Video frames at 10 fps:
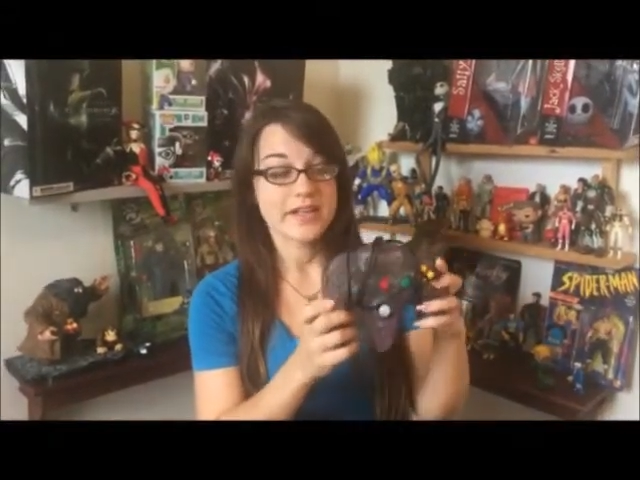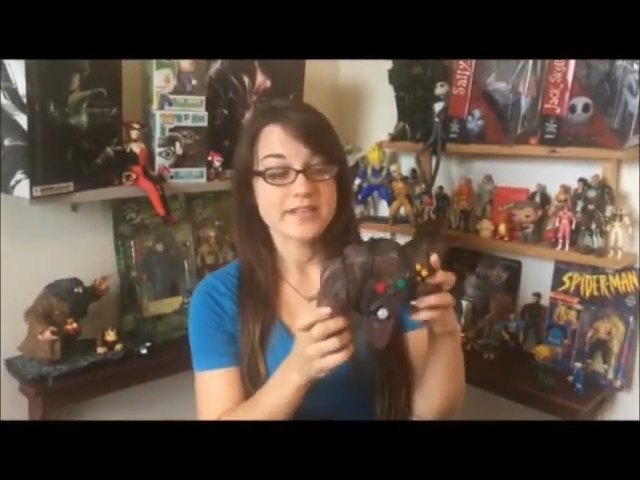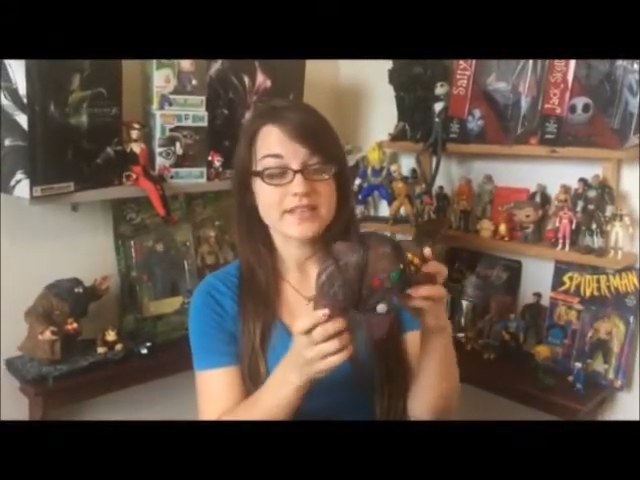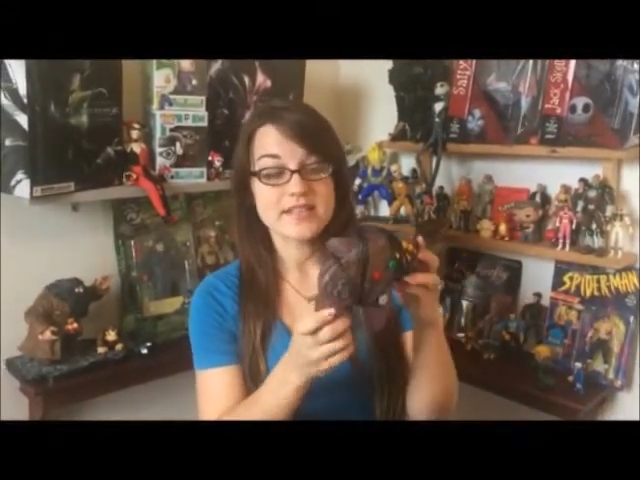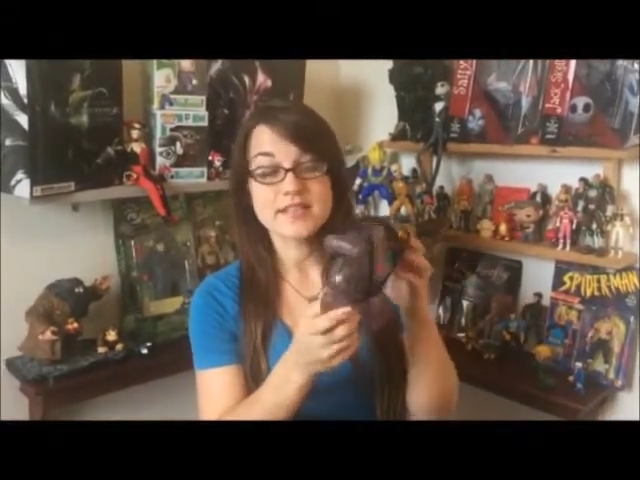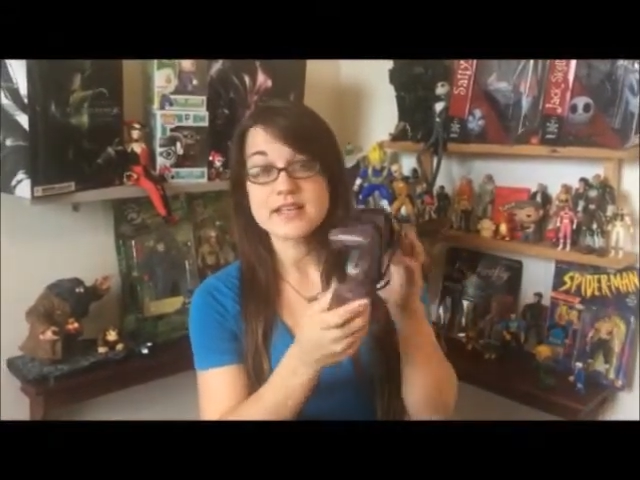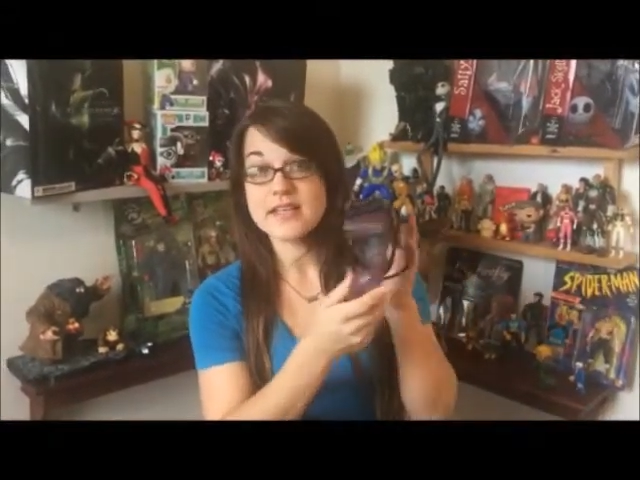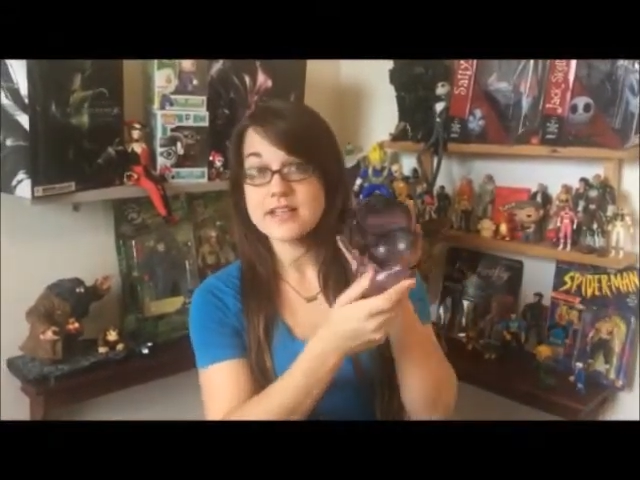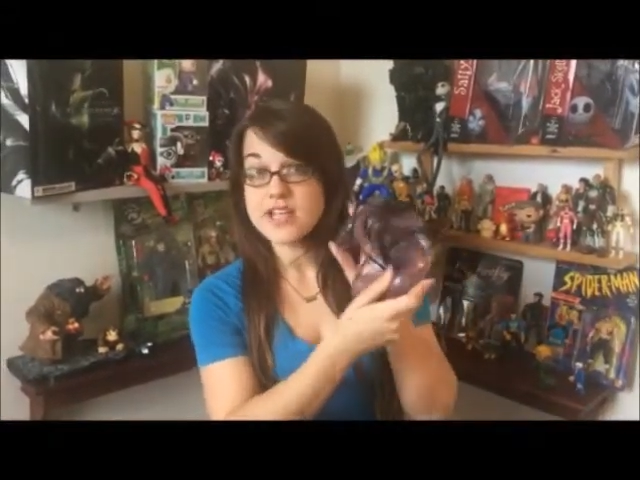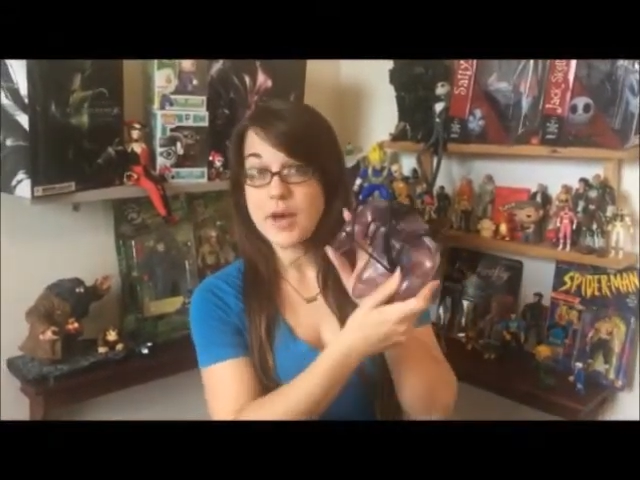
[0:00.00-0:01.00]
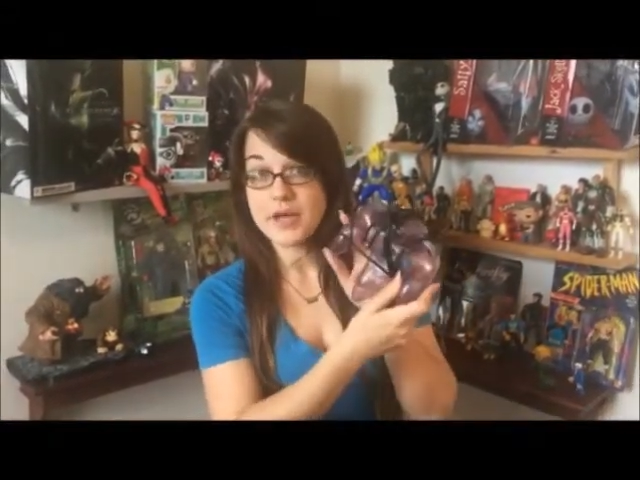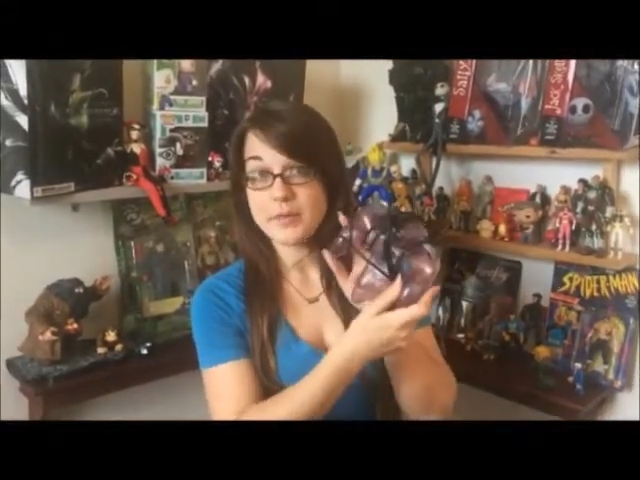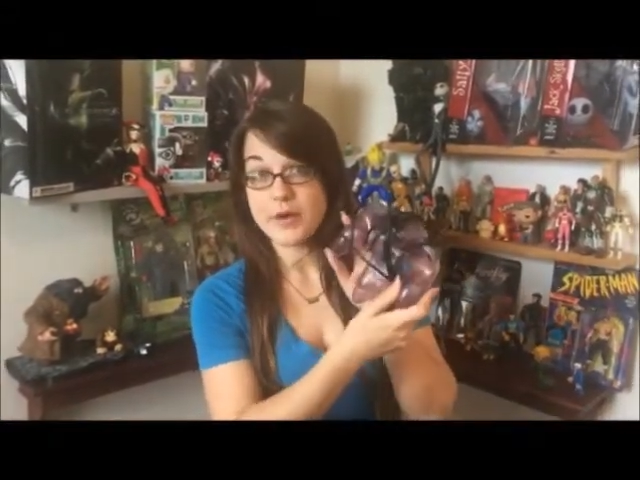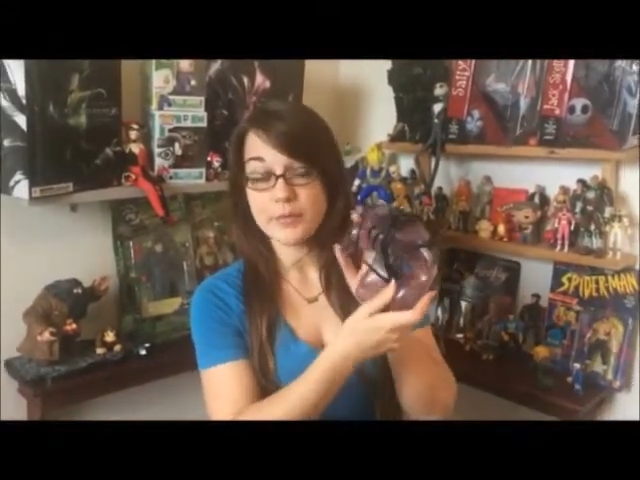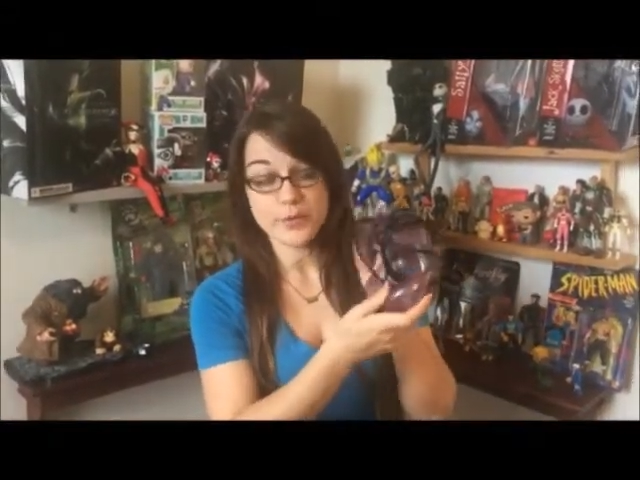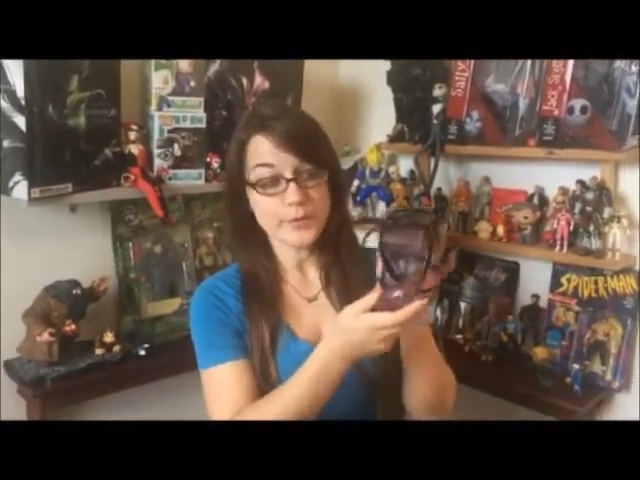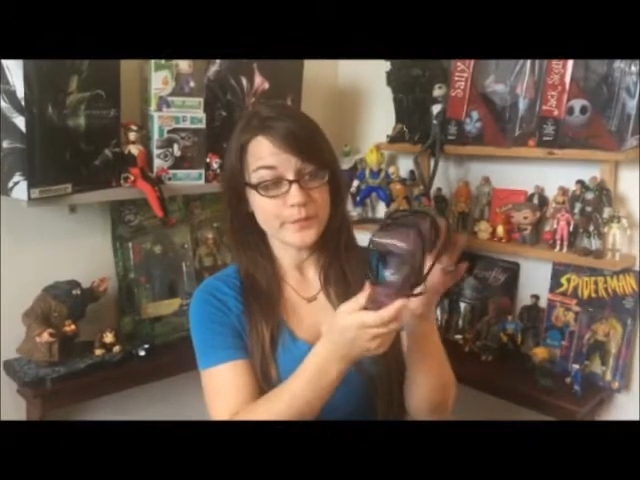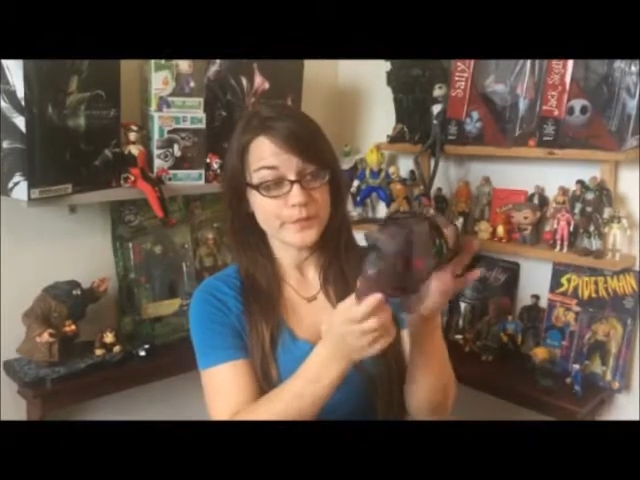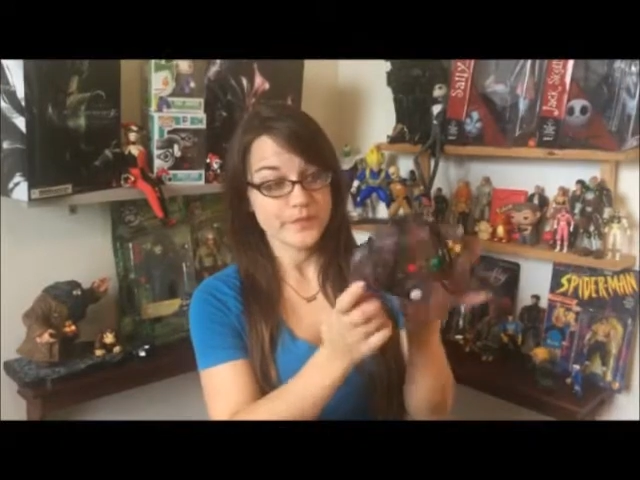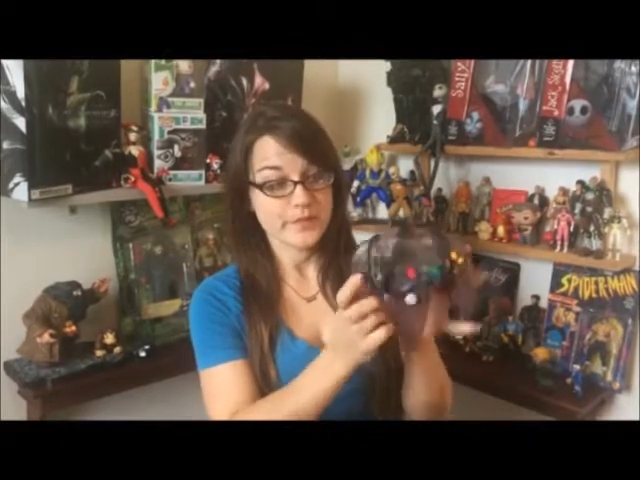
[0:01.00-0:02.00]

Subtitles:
It's in the atomic purple.